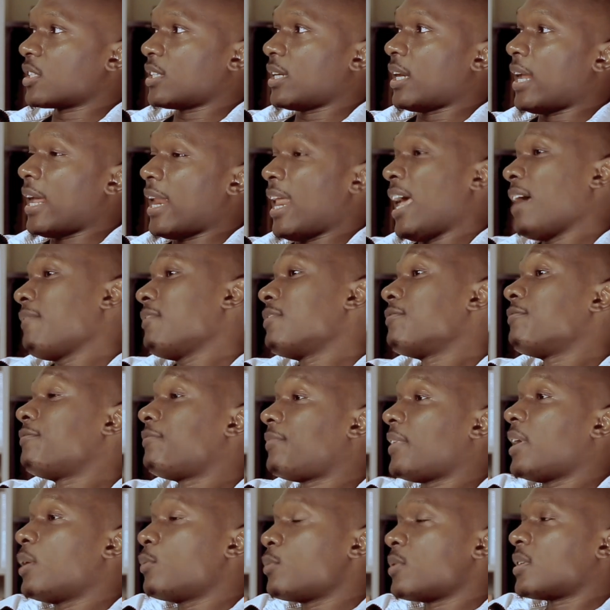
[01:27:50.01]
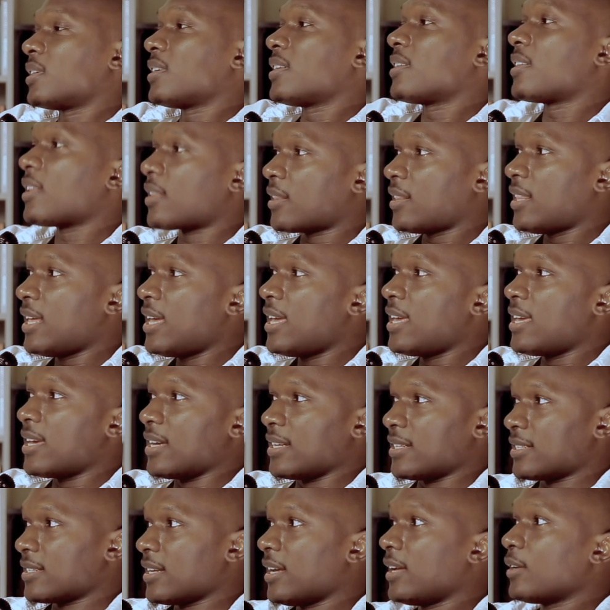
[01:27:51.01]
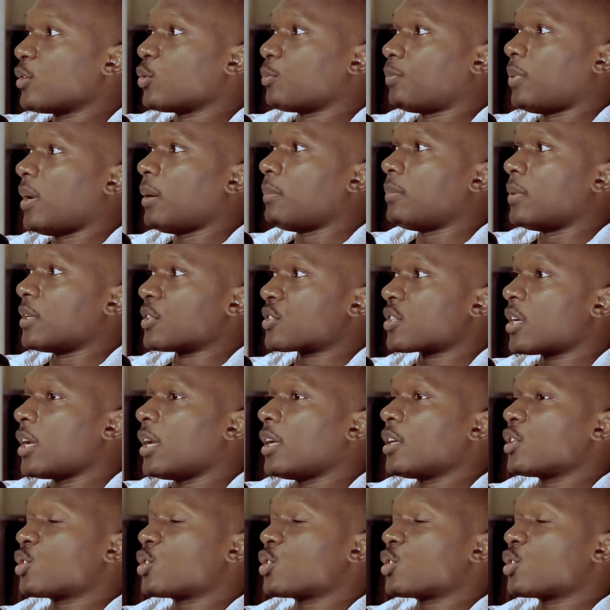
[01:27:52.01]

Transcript: And I haven't found the thing yet to publish.